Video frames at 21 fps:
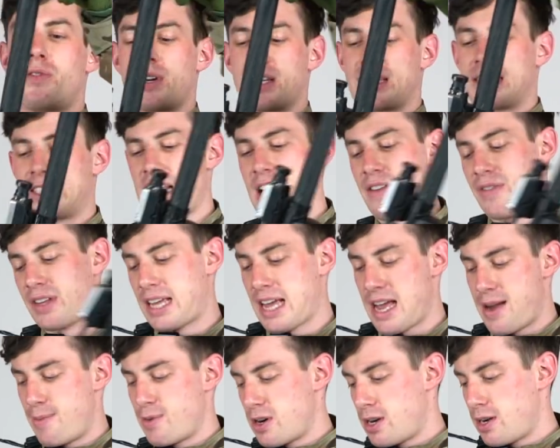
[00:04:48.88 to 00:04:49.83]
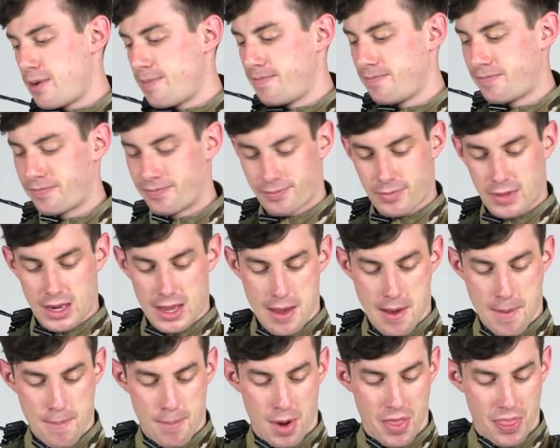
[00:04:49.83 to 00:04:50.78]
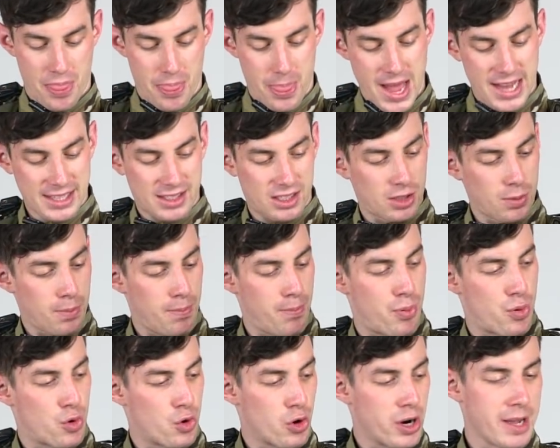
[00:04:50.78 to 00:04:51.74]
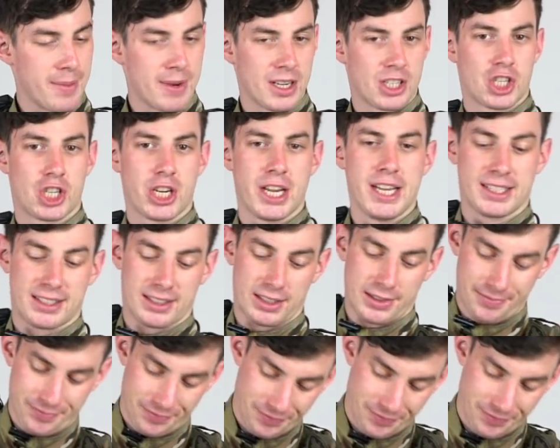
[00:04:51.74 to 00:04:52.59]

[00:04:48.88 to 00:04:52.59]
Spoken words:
for the selfie camera, but that's pretty much it.